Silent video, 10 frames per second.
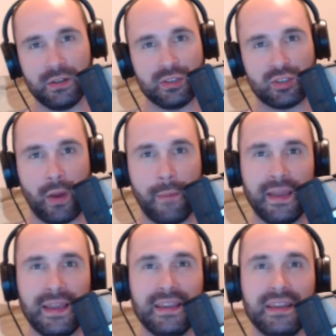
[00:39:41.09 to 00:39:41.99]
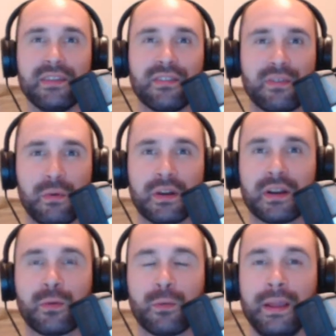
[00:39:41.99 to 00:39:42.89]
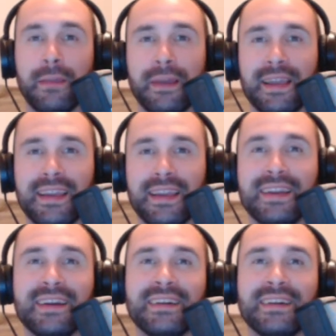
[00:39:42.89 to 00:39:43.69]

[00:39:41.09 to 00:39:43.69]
trippy, sort of creepy